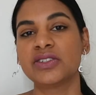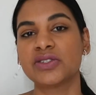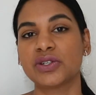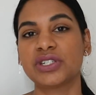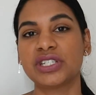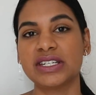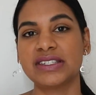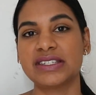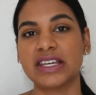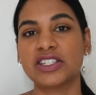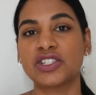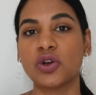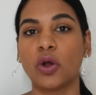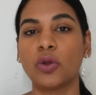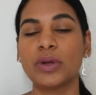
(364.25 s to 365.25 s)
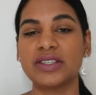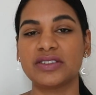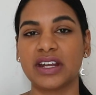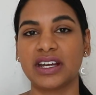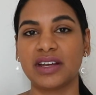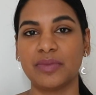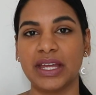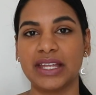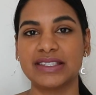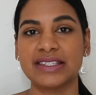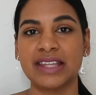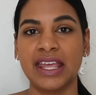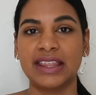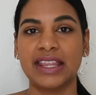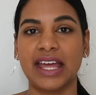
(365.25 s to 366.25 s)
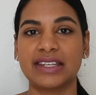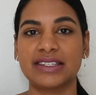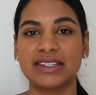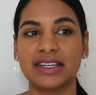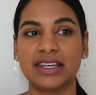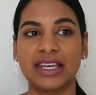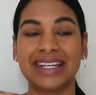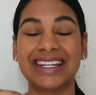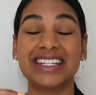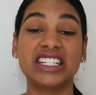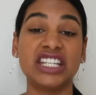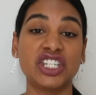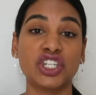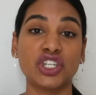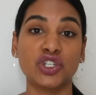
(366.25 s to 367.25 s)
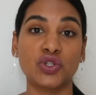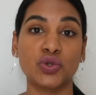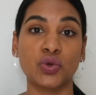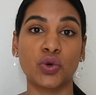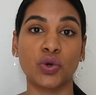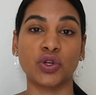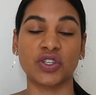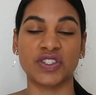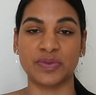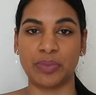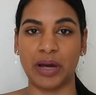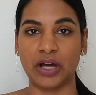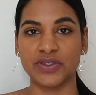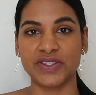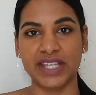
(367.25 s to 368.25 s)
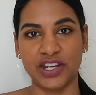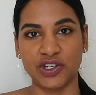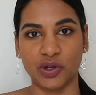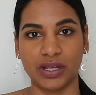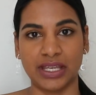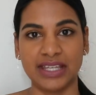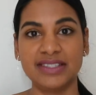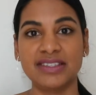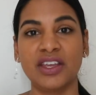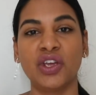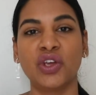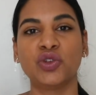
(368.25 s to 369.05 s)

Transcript: So she says she always recommends that in addition to your spouse and your kids,